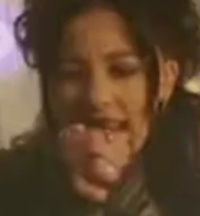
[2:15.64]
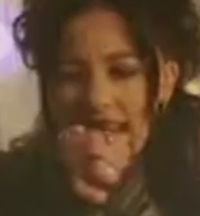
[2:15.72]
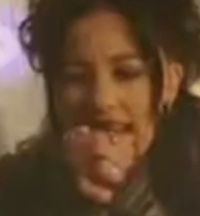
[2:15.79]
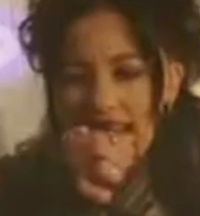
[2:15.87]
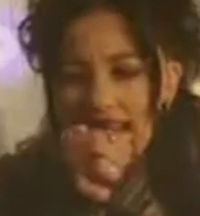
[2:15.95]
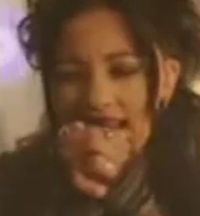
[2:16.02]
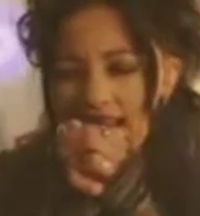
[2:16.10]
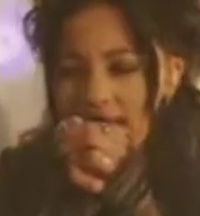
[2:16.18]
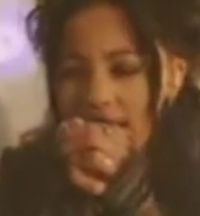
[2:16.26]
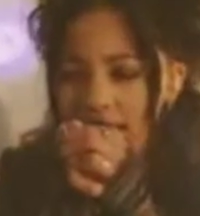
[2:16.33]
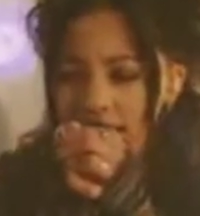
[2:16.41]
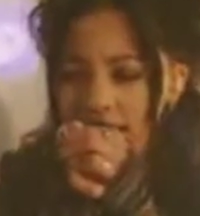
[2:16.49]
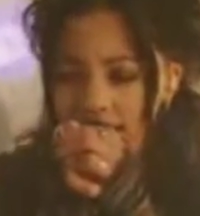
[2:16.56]

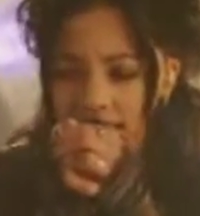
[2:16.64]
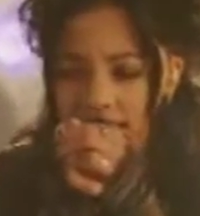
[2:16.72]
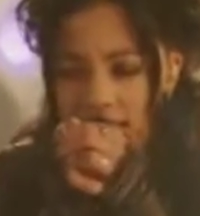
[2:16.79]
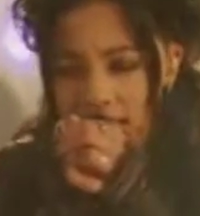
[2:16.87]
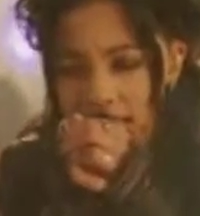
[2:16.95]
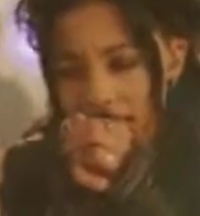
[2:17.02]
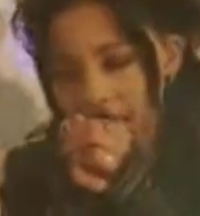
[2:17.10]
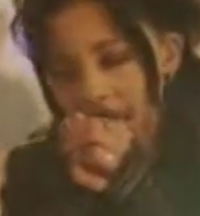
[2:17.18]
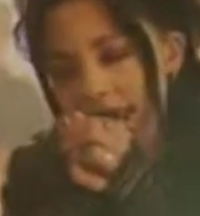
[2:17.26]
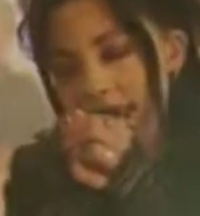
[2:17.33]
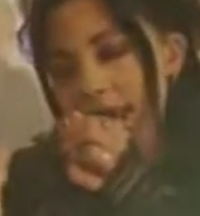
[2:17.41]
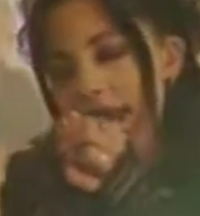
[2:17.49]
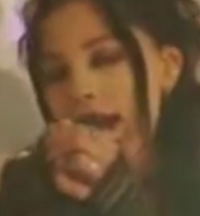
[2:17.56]

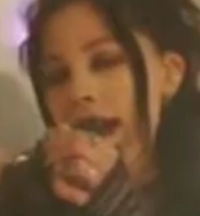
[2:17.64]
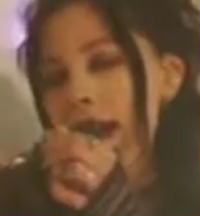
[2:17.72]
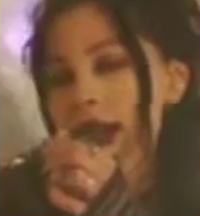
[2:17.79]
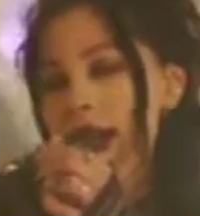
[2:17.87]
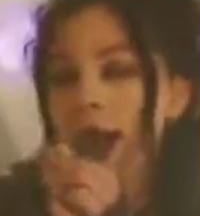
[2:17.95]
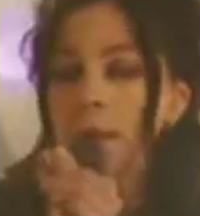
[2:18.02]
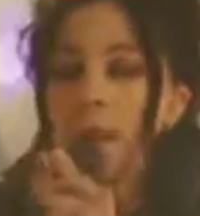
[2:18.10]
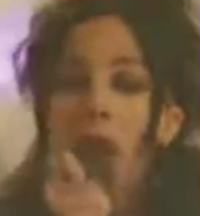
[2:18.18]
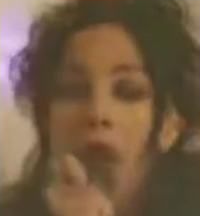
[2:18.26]
(no one is talking)